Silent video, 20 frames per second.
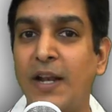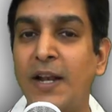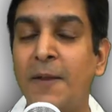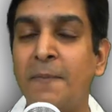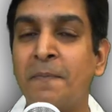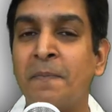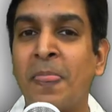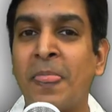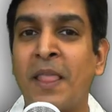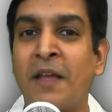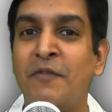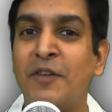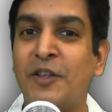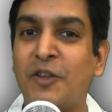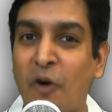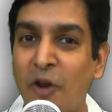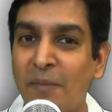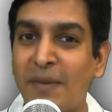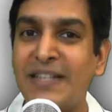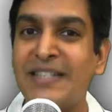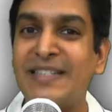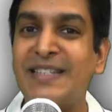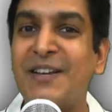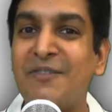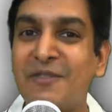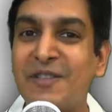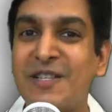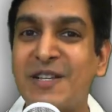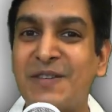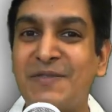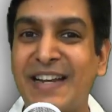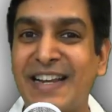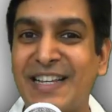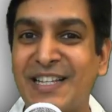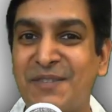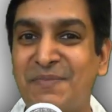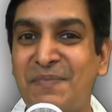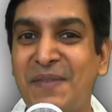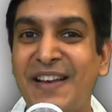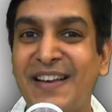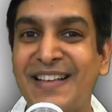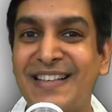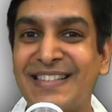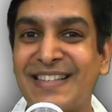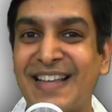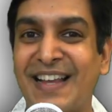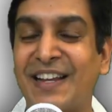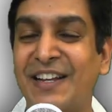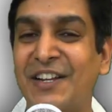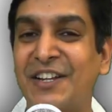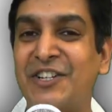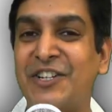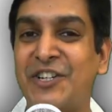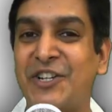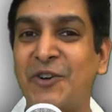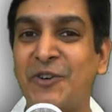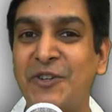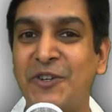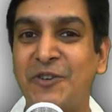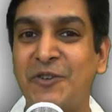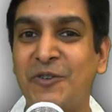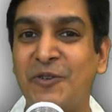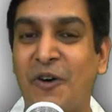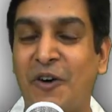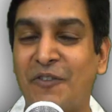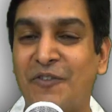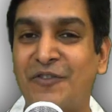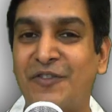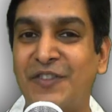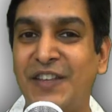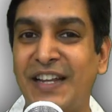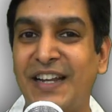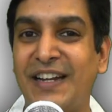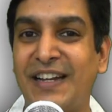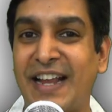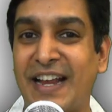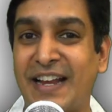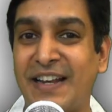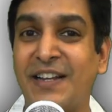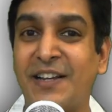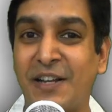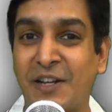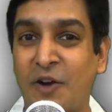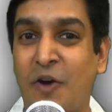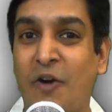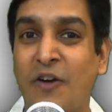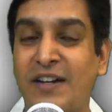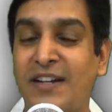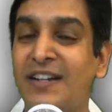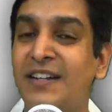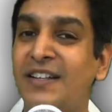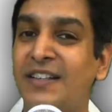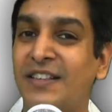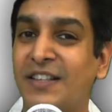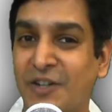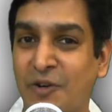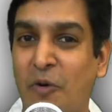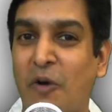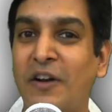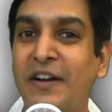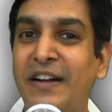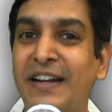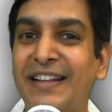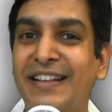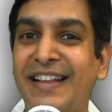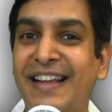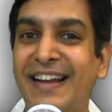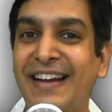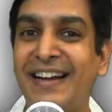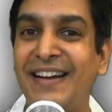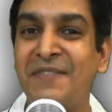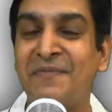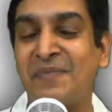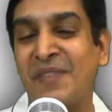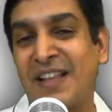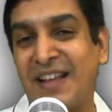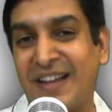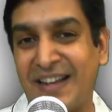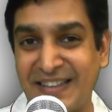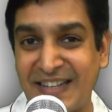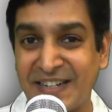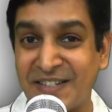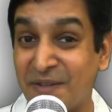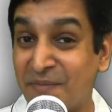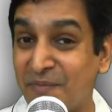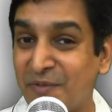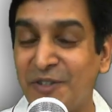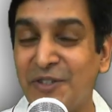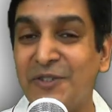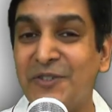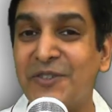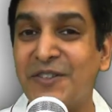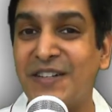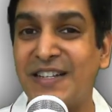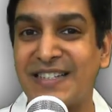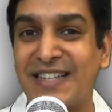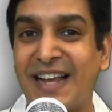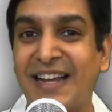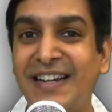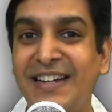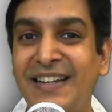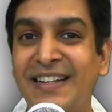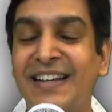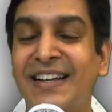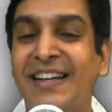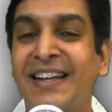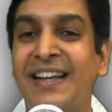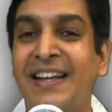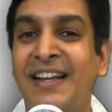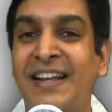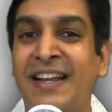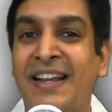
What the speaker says: Well, with all my SQL Server experience, I can assure you of the technical content and the quality there. That's up to you to decide.